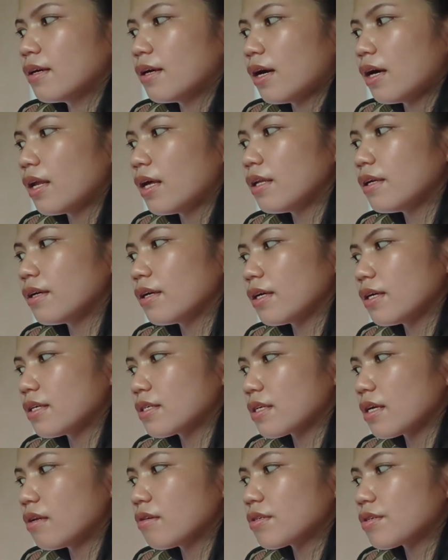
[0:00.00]
Another
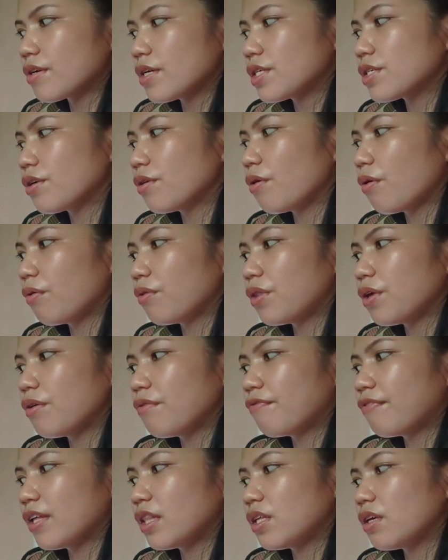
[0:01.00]
is illustration, audio,
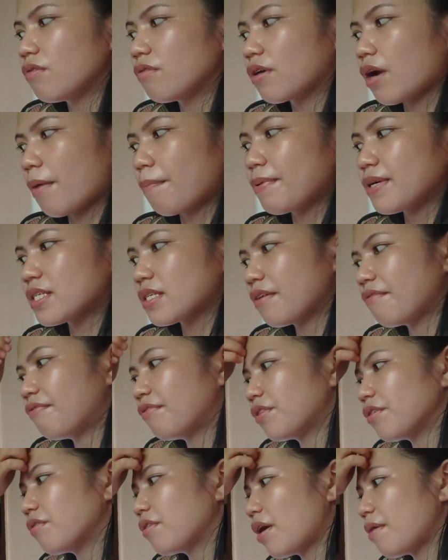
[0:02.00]
video, graphics, and
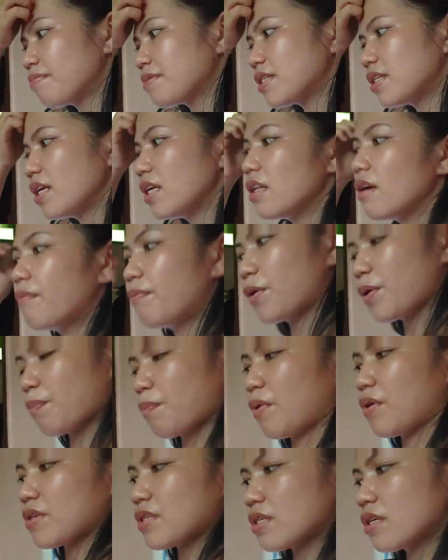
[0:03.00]
photographs need a
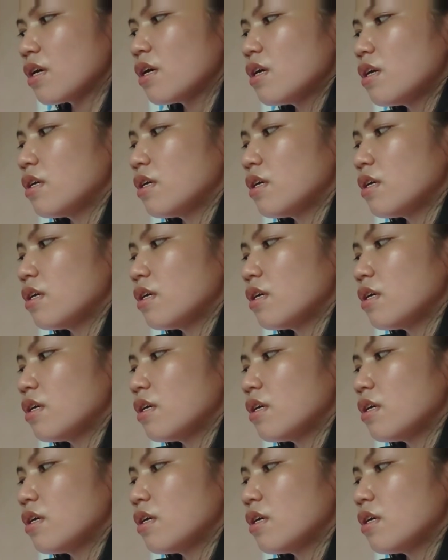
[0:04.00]
purpose.